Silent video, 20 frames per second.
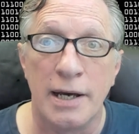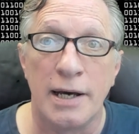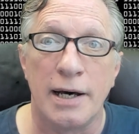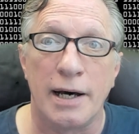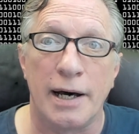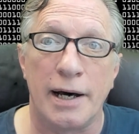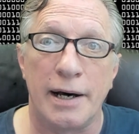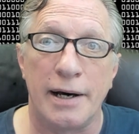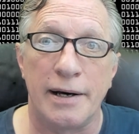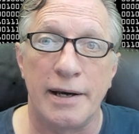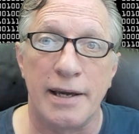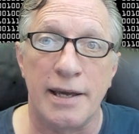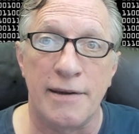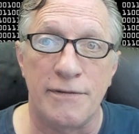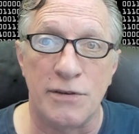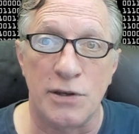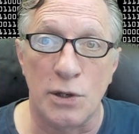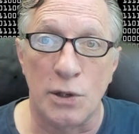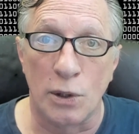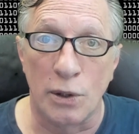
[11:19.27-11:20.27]
Uh,
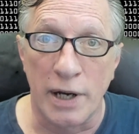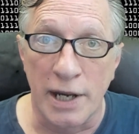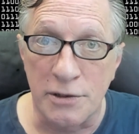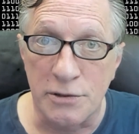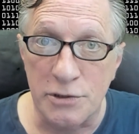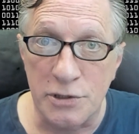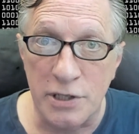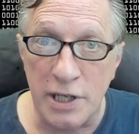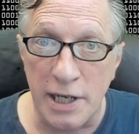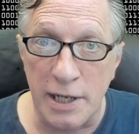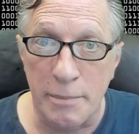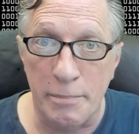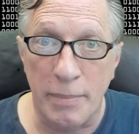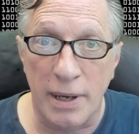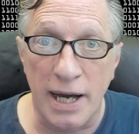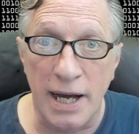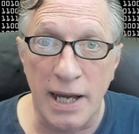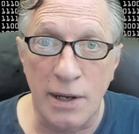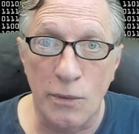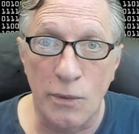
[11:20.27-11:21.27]
if you're interested in
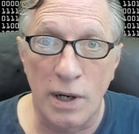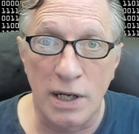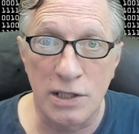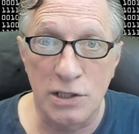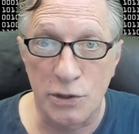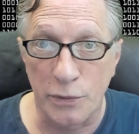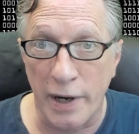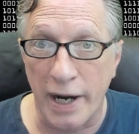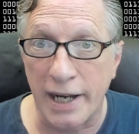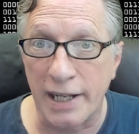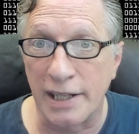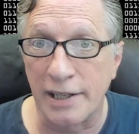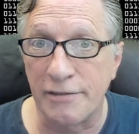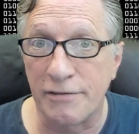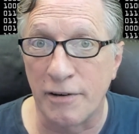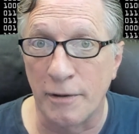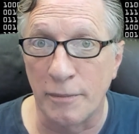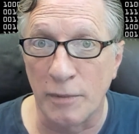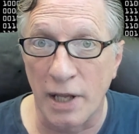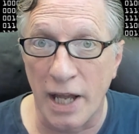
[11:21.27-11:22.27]
buying one directly
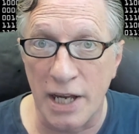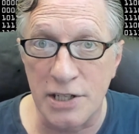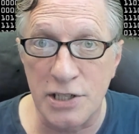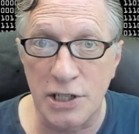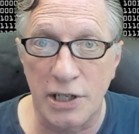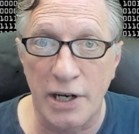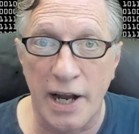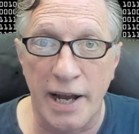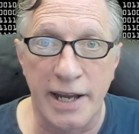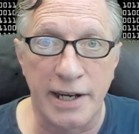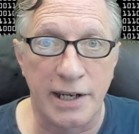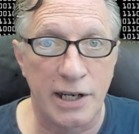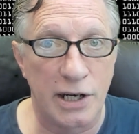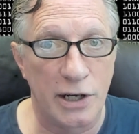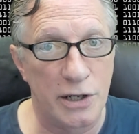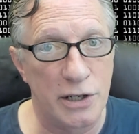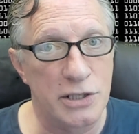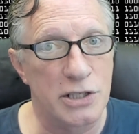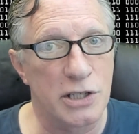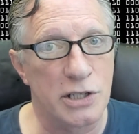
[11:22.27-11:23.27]
from Ledger, I
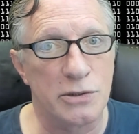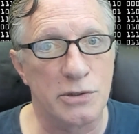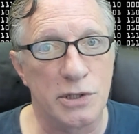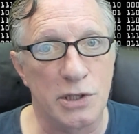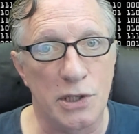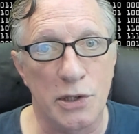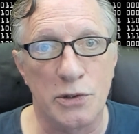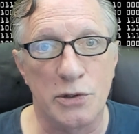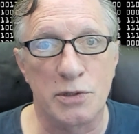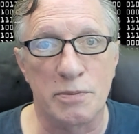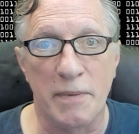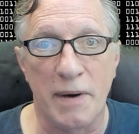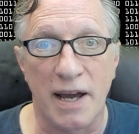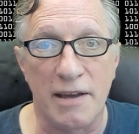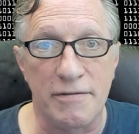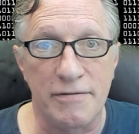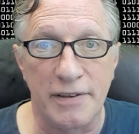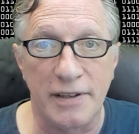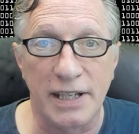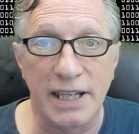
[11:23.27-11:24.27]
encourage you to use my
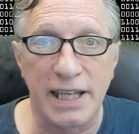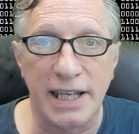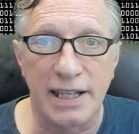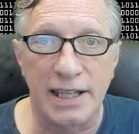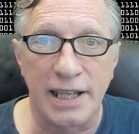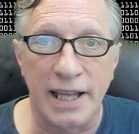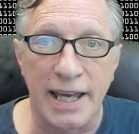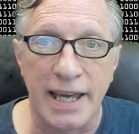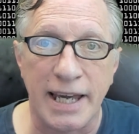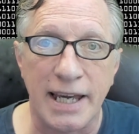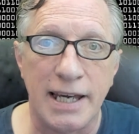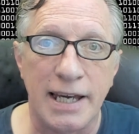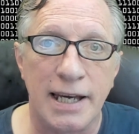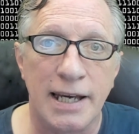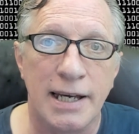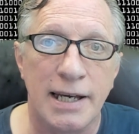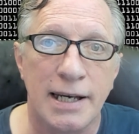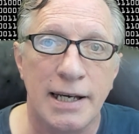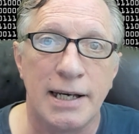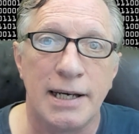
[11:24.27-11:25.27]
affiliate link.
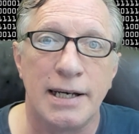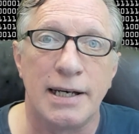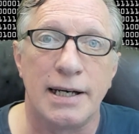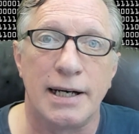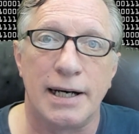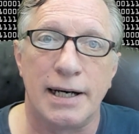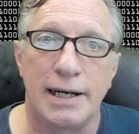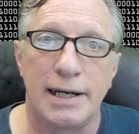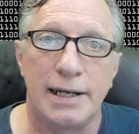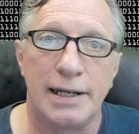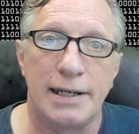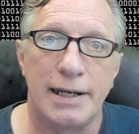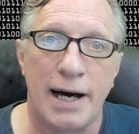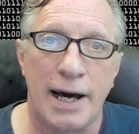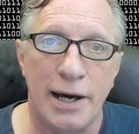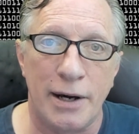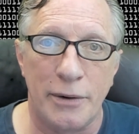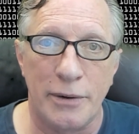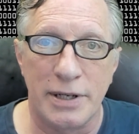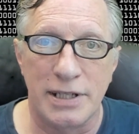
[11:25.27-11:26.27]
Uh,
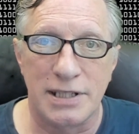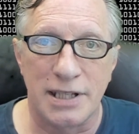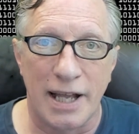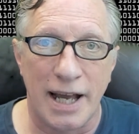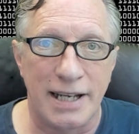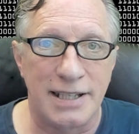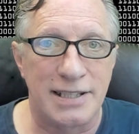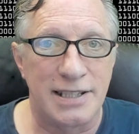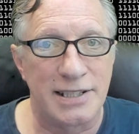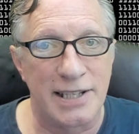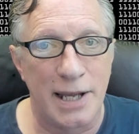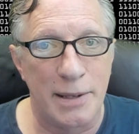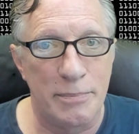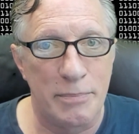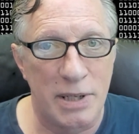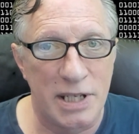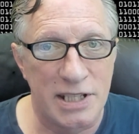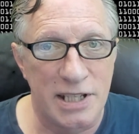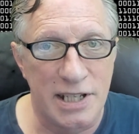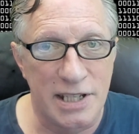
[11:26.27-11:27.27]
I always like to send
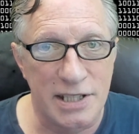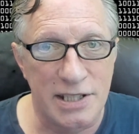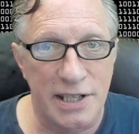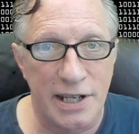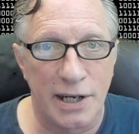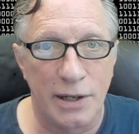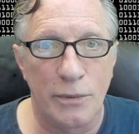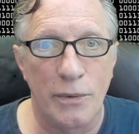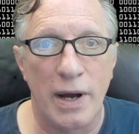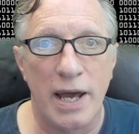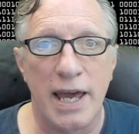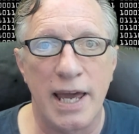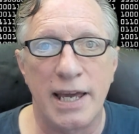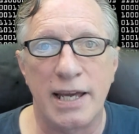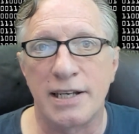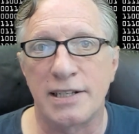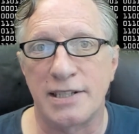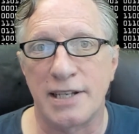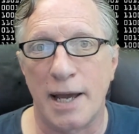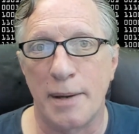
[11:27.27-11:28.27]
business their way
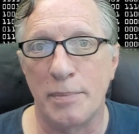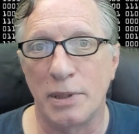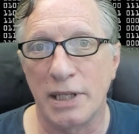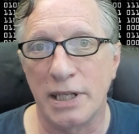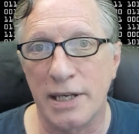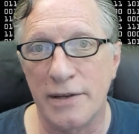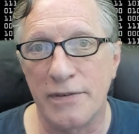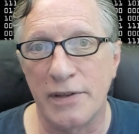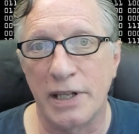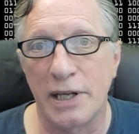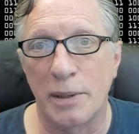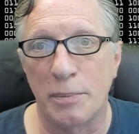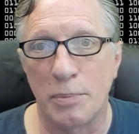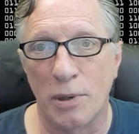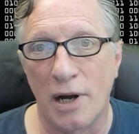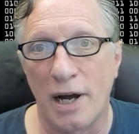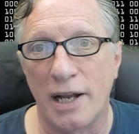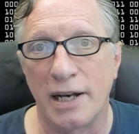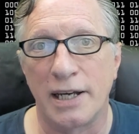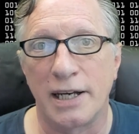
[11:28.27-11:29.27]
because I believe in their
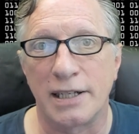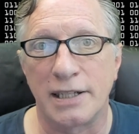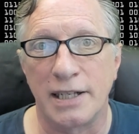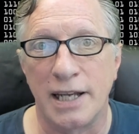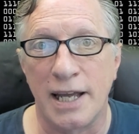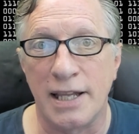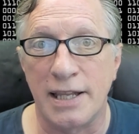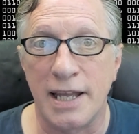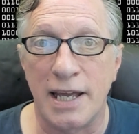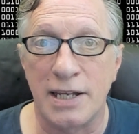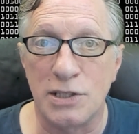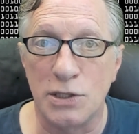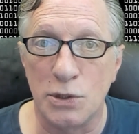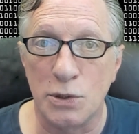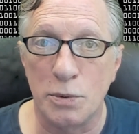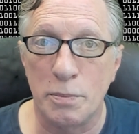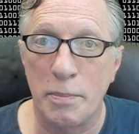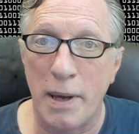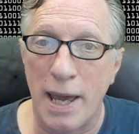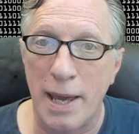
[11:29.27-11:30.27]
product, and they do
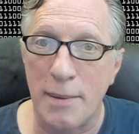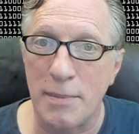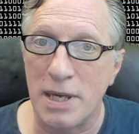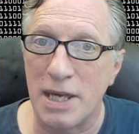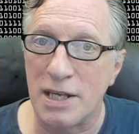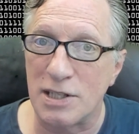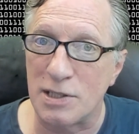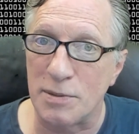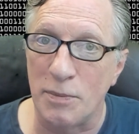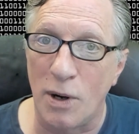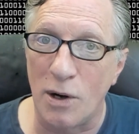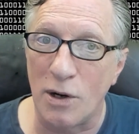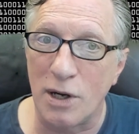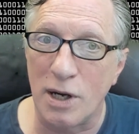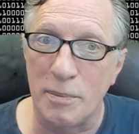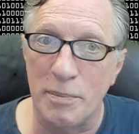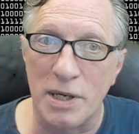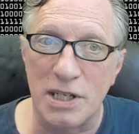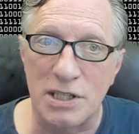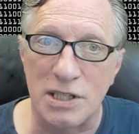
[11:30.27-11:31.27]
pay me a small
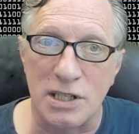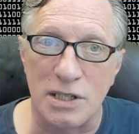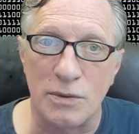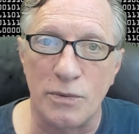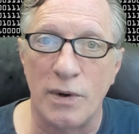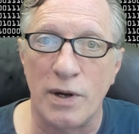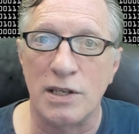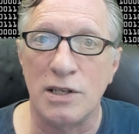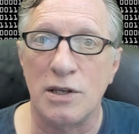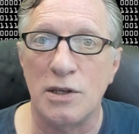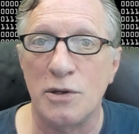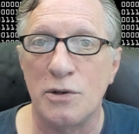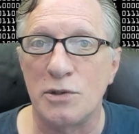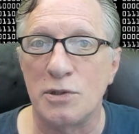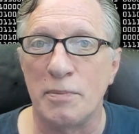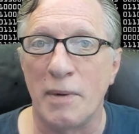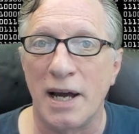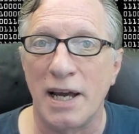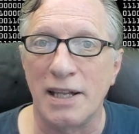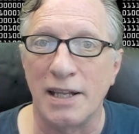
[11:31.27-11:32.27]
commission when you use
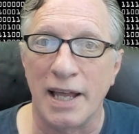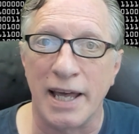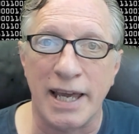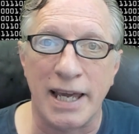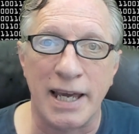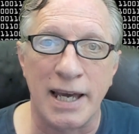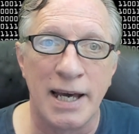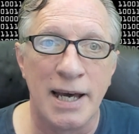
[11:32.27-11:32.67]
my link,